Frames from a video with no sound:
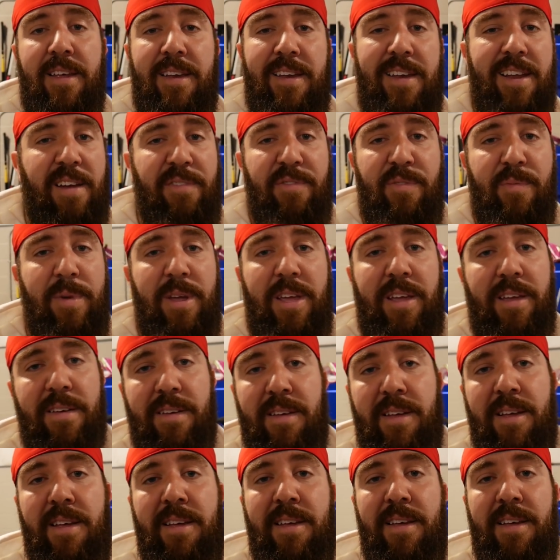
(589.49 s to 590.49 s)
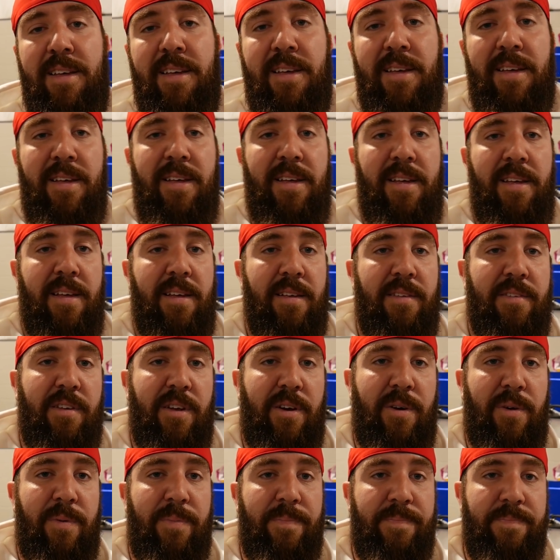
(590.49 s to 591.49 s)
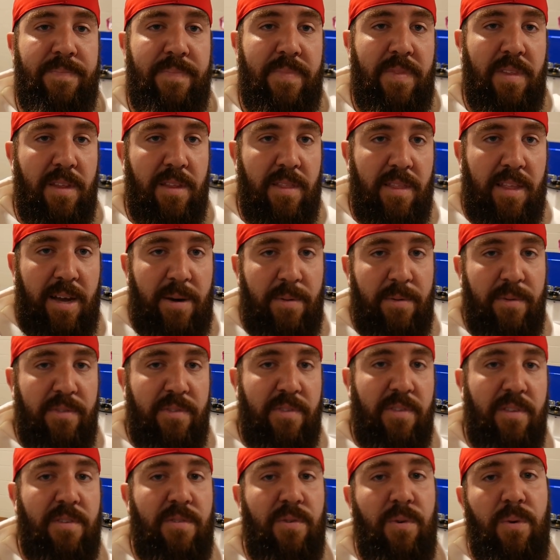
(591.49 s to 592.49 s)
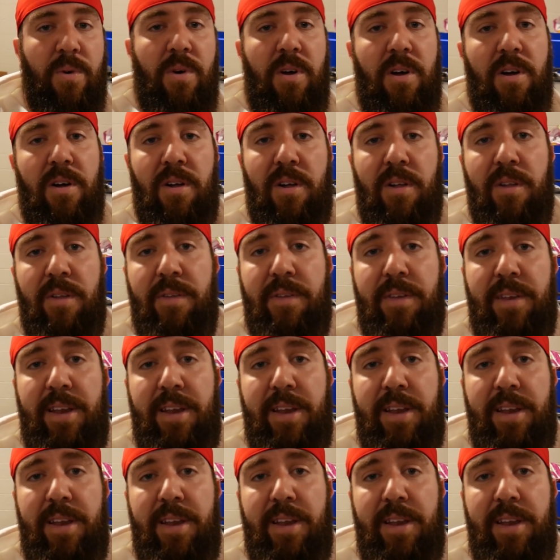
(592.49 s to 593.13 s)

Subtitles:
not for me. So that was the tool haul.